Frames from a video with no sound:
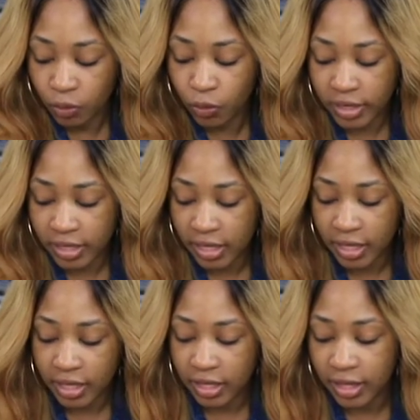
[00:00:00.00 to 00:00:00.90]
when
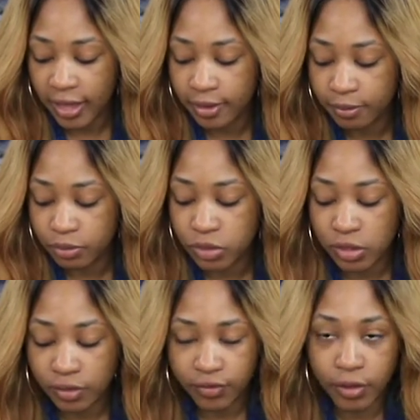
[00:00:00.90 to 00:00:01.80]
it came
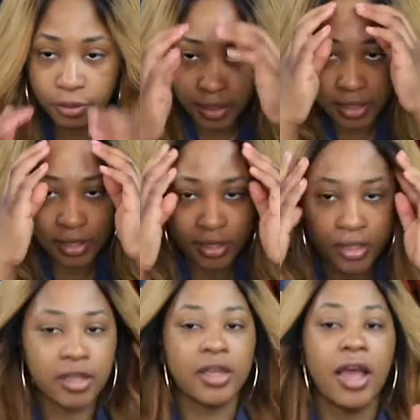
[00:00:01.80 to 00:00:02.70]
to filming
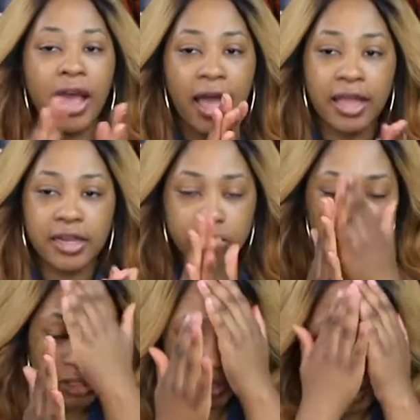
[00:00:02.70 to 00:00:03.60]
and
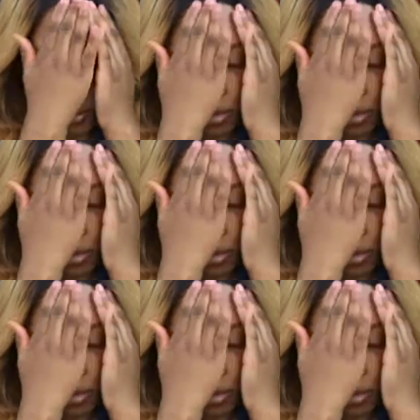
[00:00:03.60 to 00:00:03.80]
just like